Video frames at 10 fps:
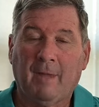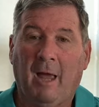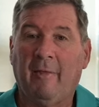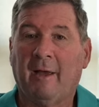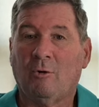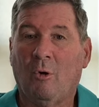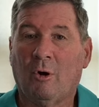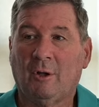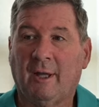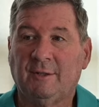how that
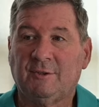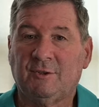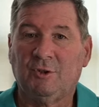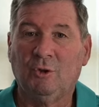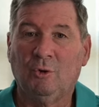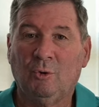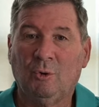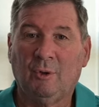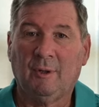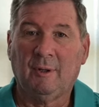correlates
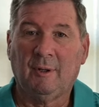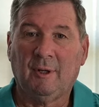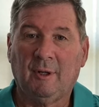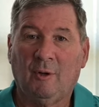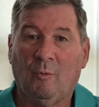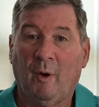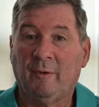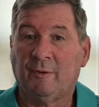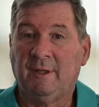to whether